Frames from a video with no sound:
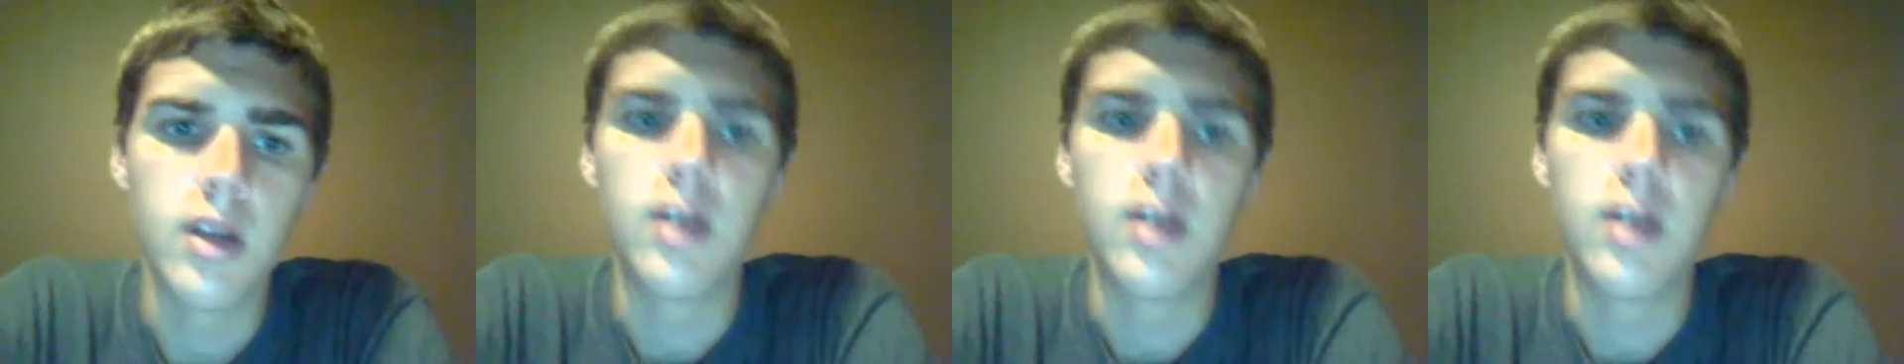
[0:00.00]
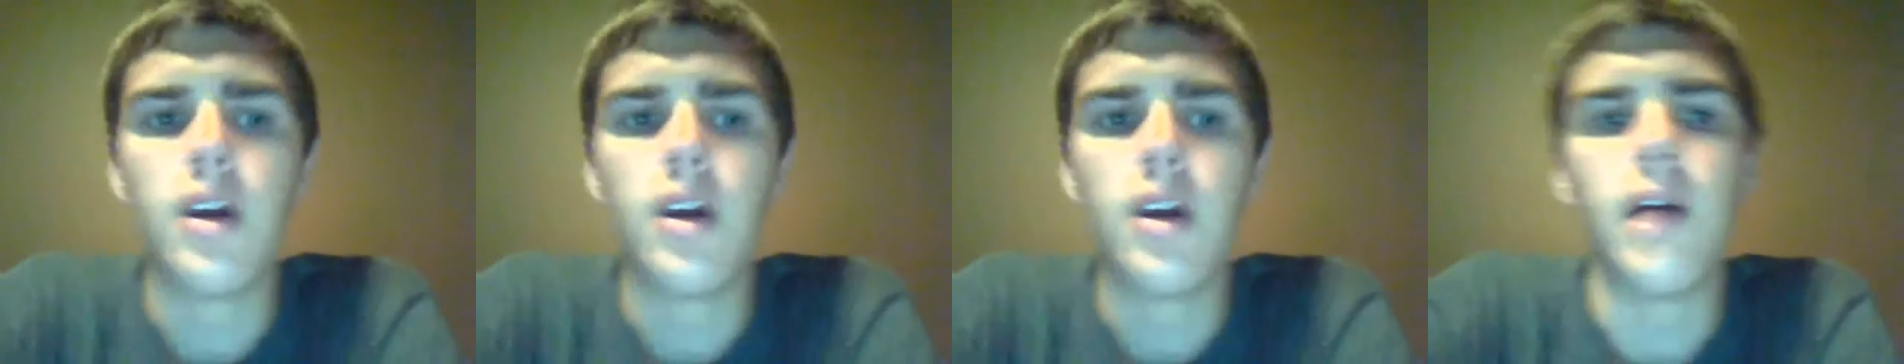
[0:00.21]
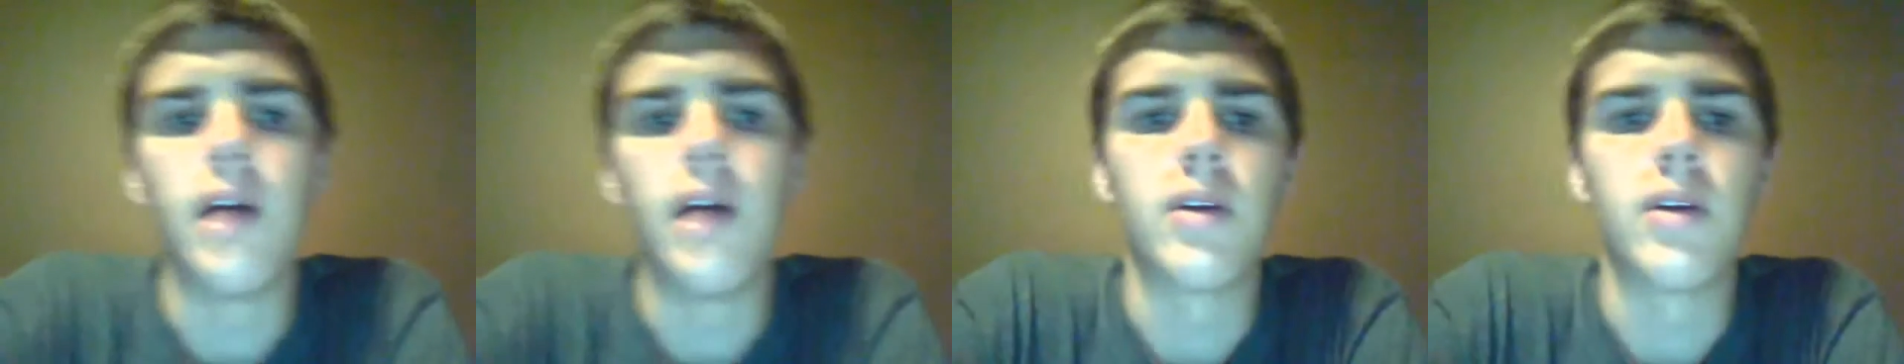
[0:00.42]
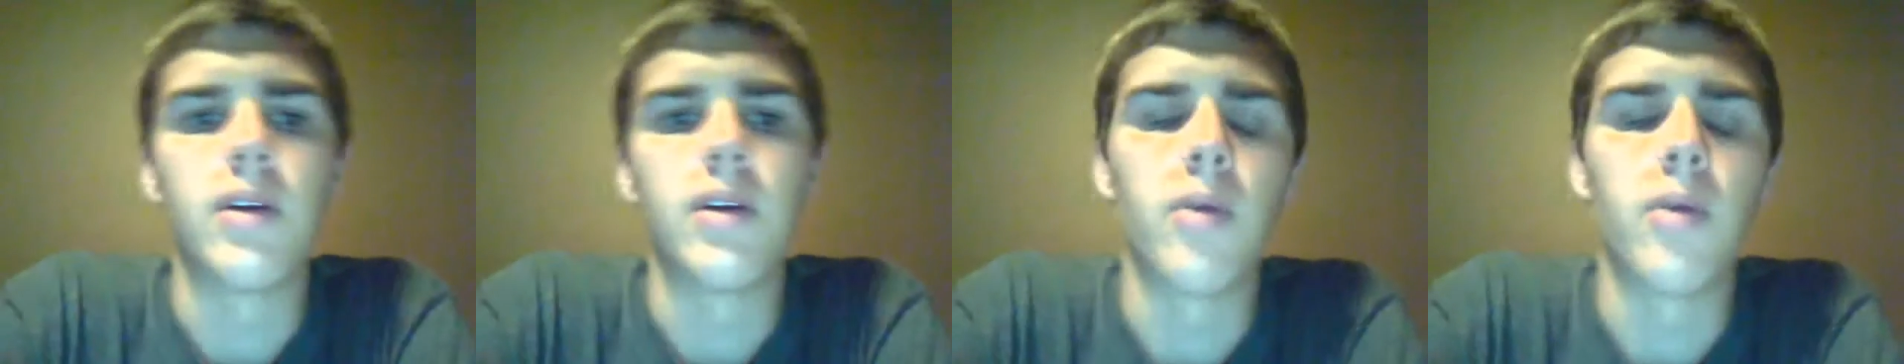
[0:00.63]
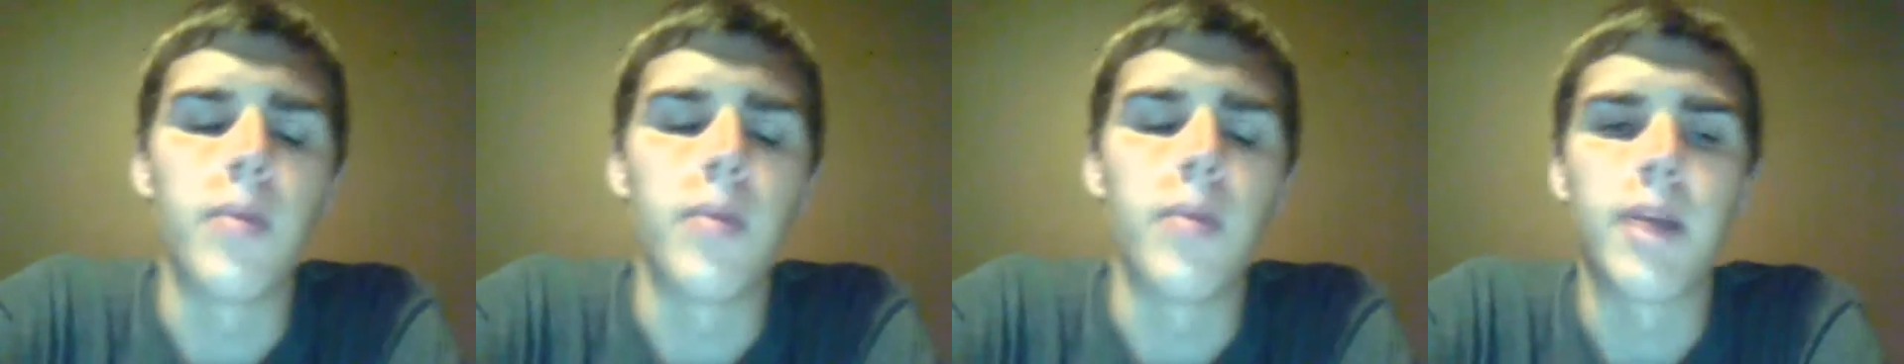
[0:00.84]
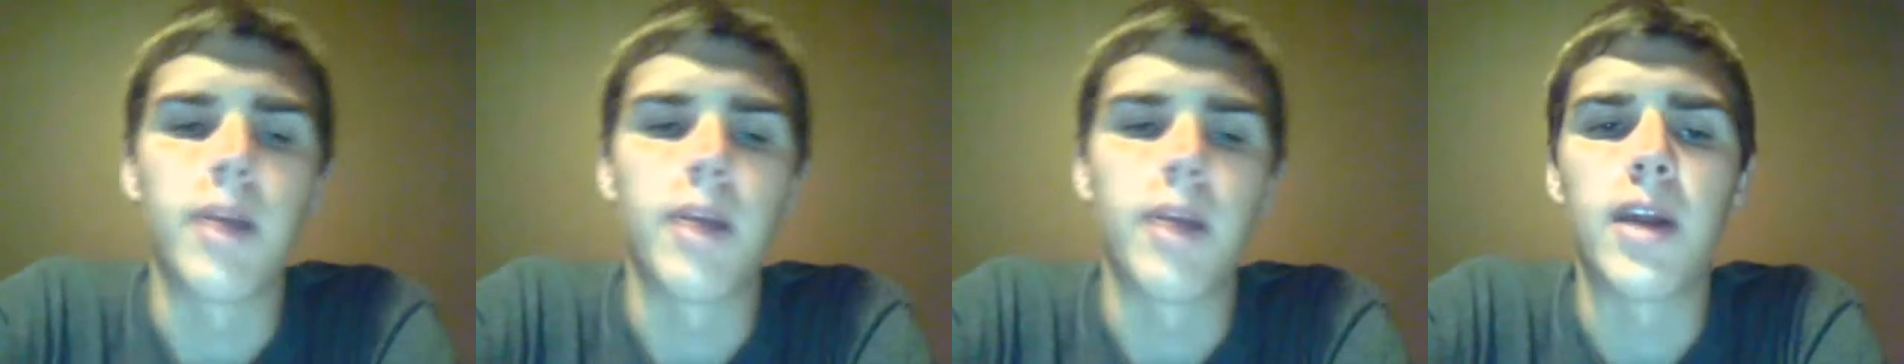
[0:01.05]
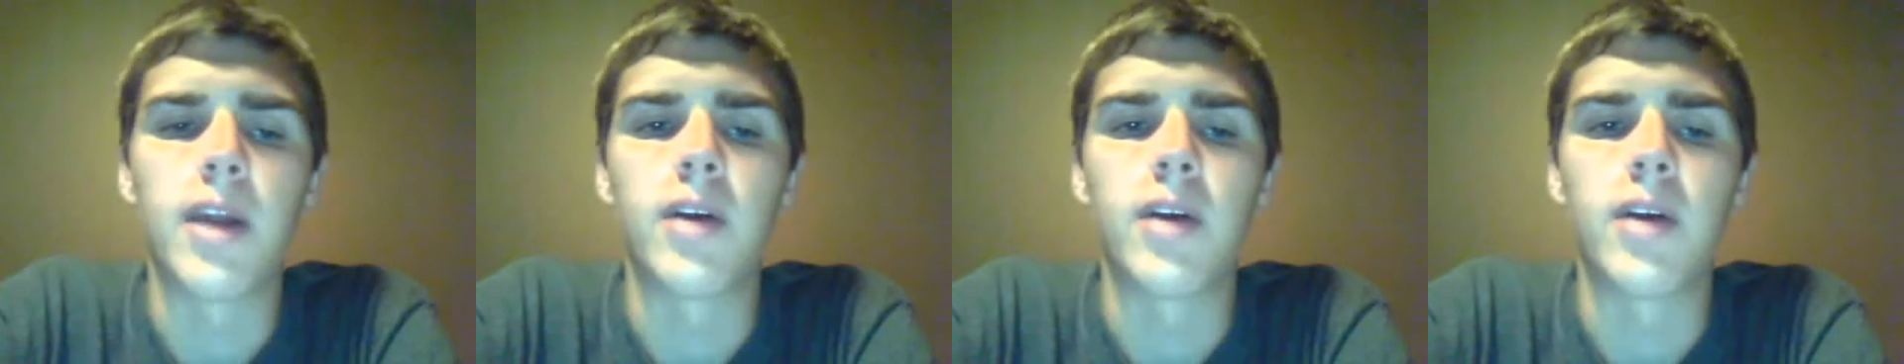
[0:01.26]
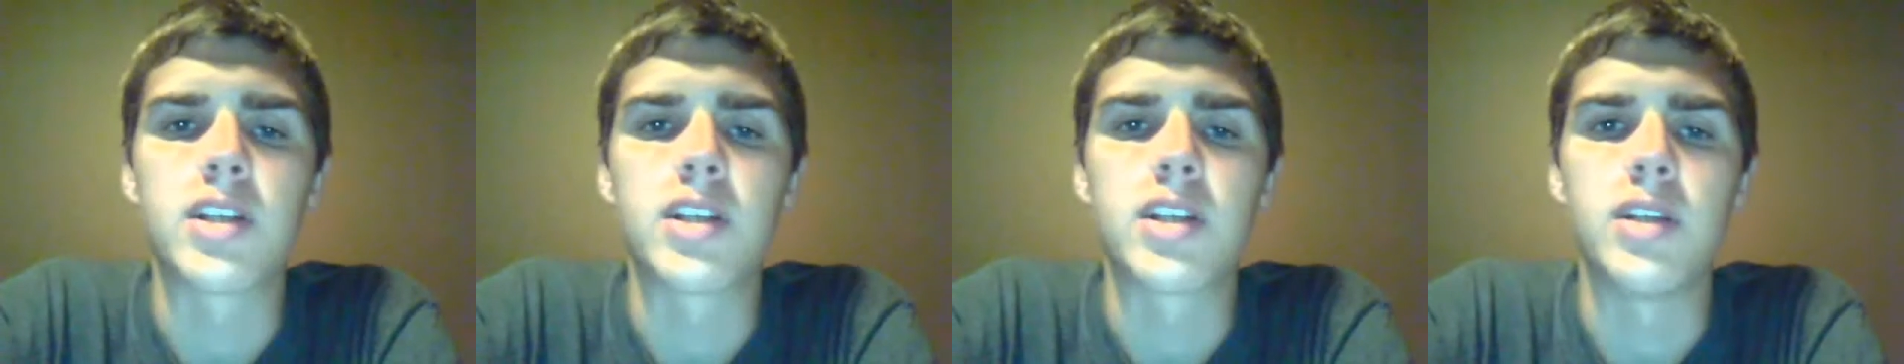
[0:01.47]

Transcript: have a quarterback battle, actually,